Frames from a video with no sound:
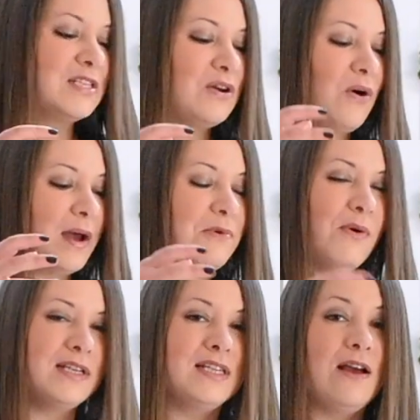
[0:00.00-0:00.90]
So I'm
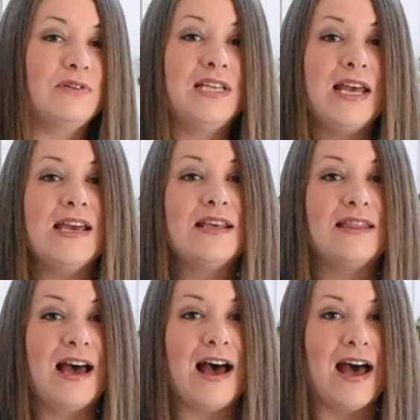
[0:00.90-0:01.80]
going to now take
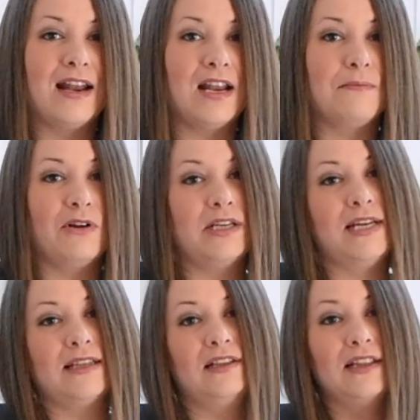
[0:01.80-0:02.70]
that and I'm gonna
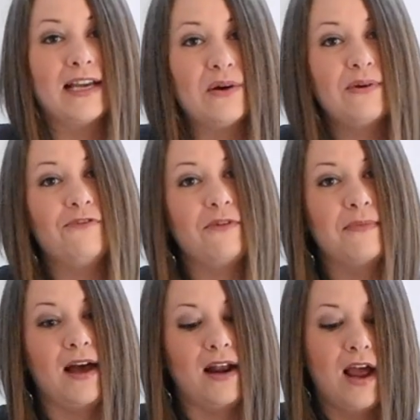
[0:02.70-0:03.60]
take the liquid from
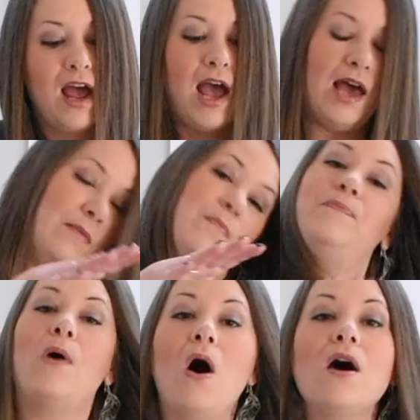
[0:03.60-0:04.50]
that and
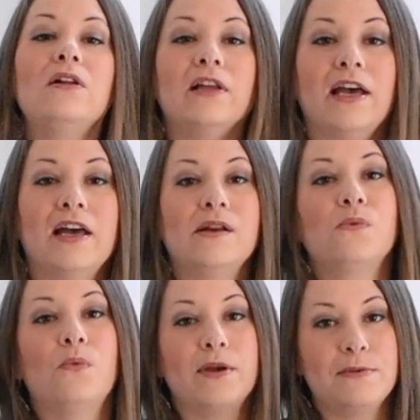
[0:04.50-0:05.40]
bottle
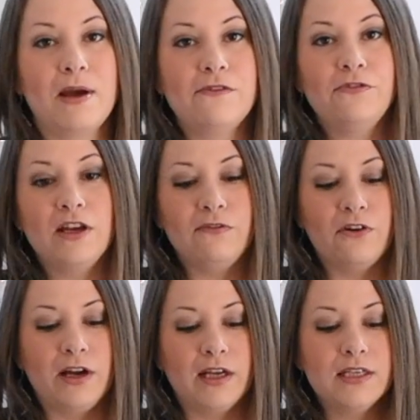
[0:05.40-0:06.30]
it with my
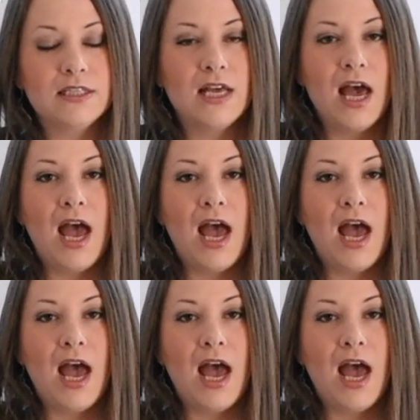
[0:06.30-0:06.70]
flavorings.